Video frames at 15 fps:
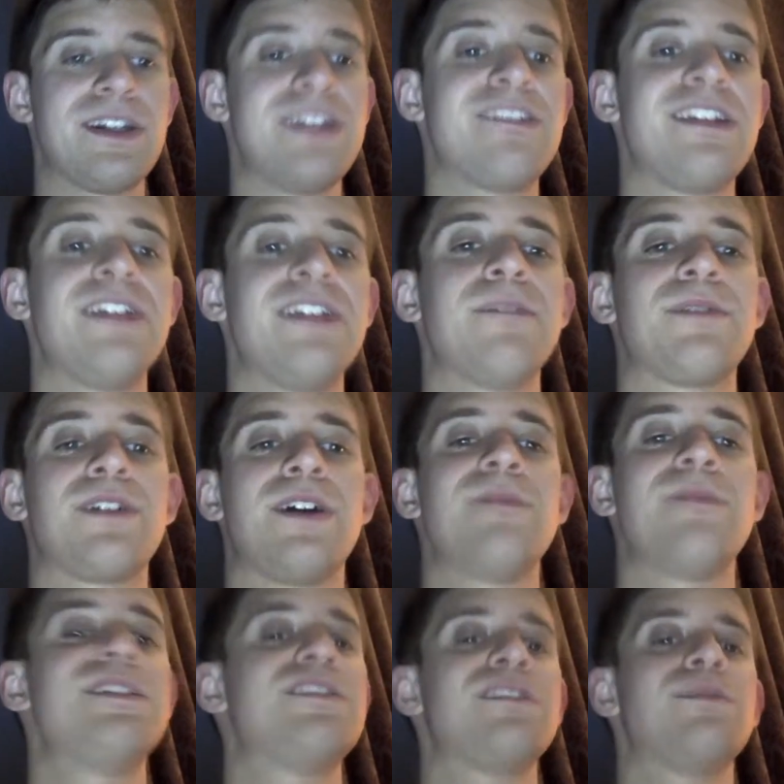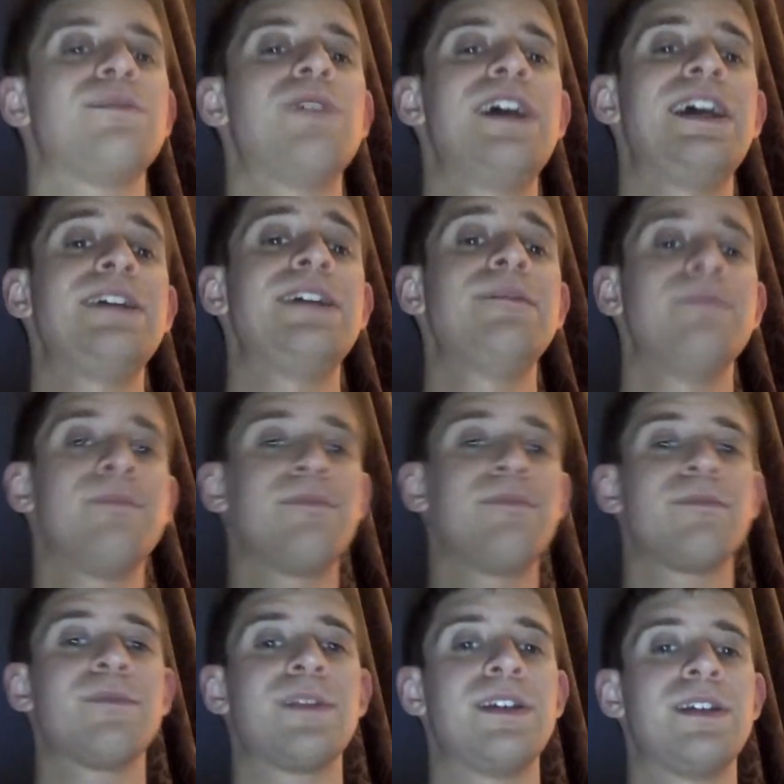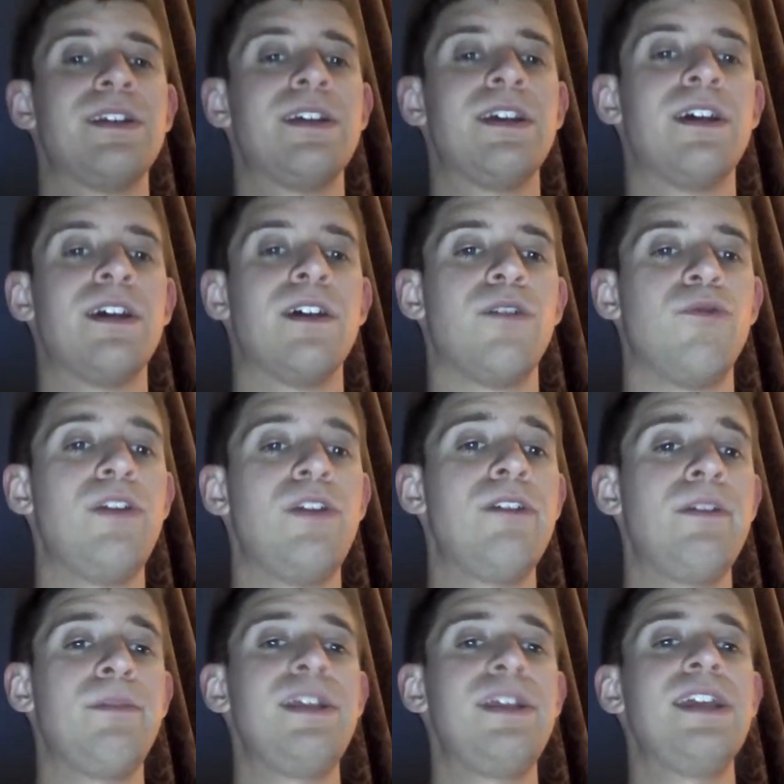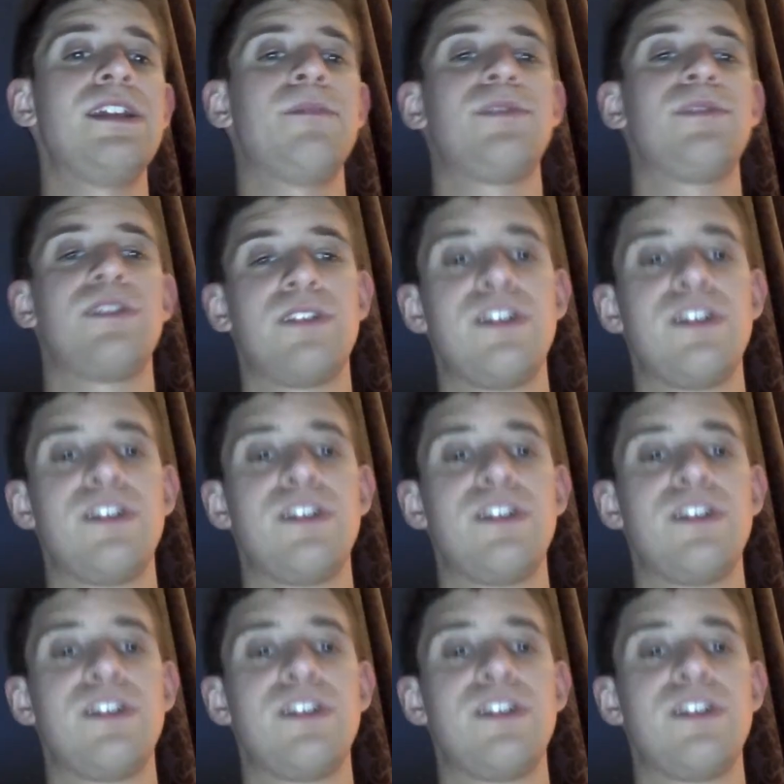She ended up coming into the ring. Rhea Ripley ended up